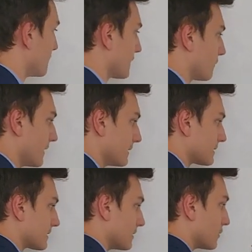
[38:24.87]
By the way,
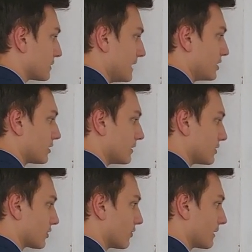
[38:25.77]
this is a notation
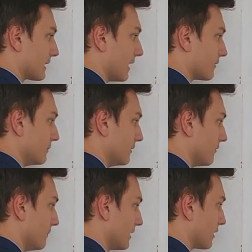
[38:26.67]
that you're going to have to be
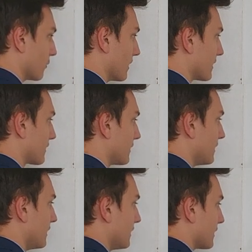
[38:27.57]
familiar with.
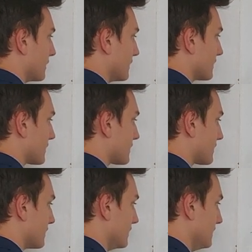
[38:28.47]

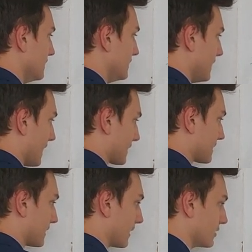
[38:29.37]
This d
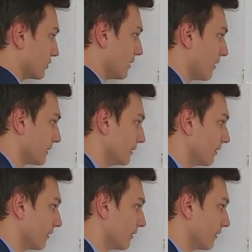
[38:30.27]
dx that I drew out